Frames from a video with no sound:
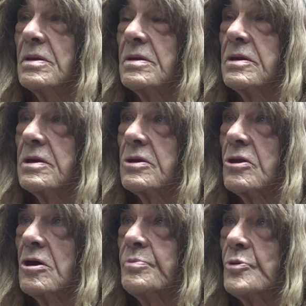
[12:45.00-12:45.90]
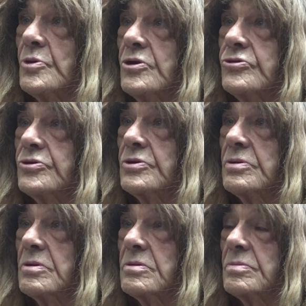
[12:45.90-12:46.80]
getting an
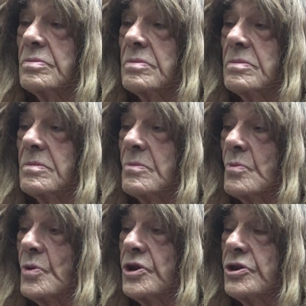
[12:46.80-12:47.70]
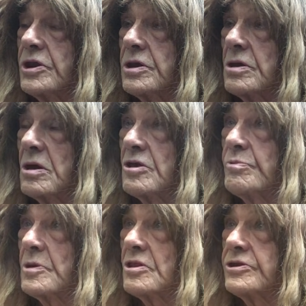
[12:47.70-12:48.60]
operation, a 1-day
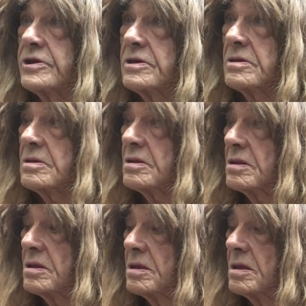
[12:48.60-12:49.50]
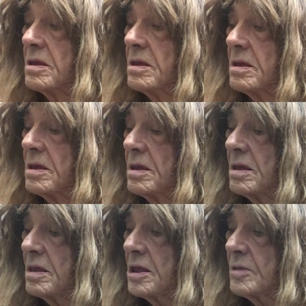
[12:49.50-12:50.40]
hospital stay, and
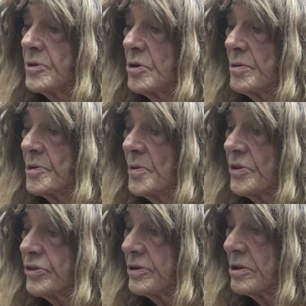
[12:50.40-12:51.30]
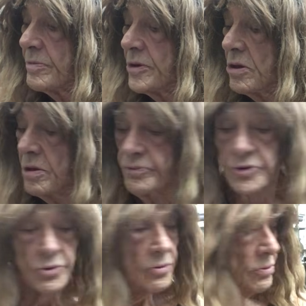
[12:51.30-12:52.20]
I'll be over with them. I'll be off
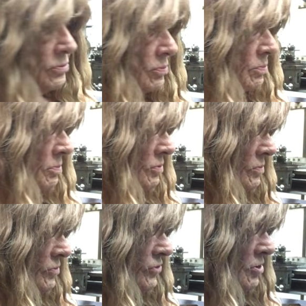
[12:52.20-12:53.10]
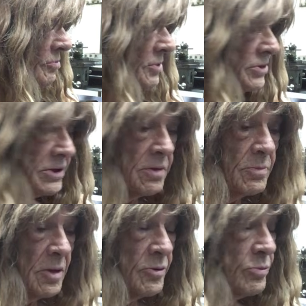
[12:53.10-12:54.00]
to still building.
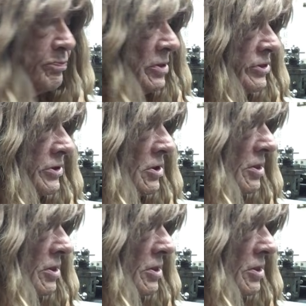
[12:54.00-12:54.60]
I'm building